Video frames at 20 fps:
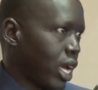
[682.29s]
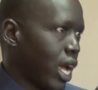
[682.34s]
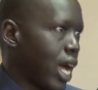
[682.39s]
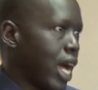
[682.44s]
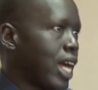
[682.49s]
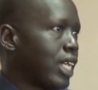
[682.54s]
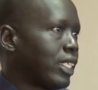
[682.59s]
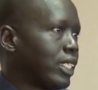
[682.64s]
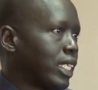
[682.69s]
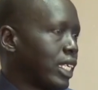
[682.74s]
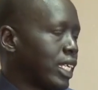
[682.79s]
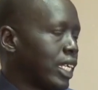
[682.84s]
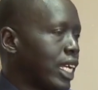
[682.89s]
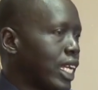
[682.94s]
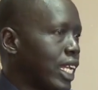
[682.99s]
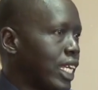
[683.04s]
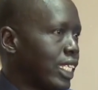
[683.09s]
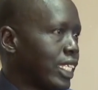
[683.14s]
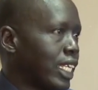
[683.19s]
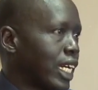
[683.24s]
As a
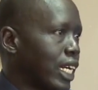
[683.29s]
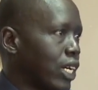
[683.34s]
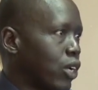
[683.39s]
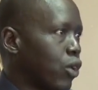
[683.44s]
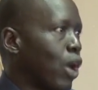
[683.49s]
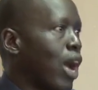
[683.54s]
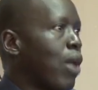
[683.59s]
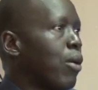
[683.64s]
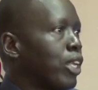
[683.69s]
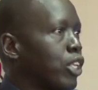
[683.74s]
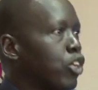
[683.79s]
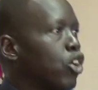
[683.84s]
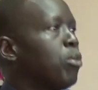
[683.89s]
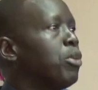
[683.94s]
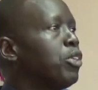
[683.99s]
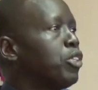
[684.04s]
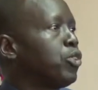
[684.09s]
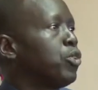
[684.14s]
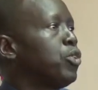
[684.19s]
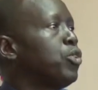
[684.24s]
regulator, our job
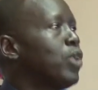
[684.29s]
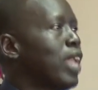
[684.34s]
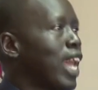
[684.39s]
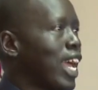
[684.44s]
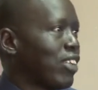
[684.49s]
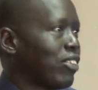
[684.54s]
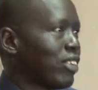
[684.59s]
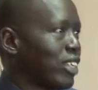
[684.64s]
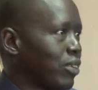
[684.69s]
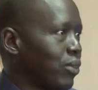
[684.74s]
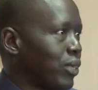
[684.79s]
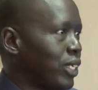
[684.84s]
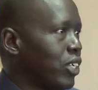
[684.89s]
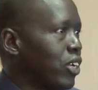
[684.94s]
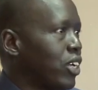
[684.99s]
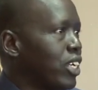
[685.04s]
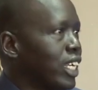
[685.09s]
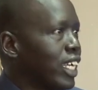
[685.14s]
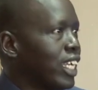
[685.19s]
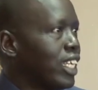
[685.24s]
is to do license. We
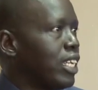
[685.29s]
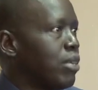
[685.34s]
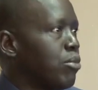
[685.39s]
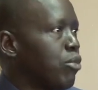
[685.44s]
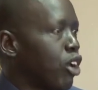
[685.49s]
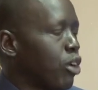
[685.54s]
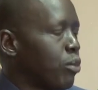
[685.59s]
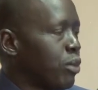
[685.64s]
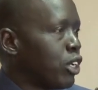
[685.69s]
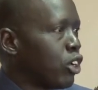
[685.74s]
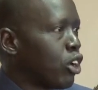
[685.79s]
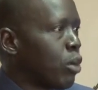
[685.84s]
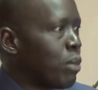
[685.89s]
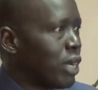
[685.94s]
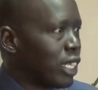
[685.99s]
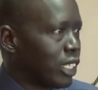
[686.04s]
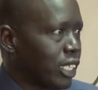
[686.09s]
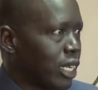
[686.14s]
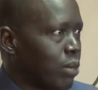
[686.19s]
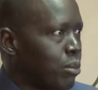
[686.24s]
don't get involved in
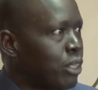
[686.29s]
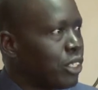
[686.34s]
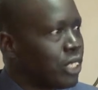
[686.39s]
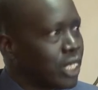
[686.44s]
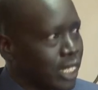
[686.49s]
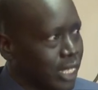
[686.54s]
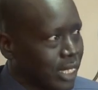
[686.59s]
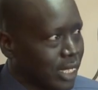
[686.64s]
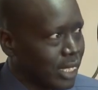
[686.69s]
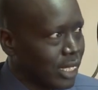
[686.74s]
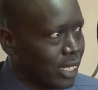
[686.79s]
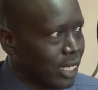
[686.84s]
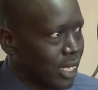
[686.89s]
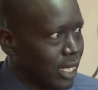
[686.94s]
commercial business.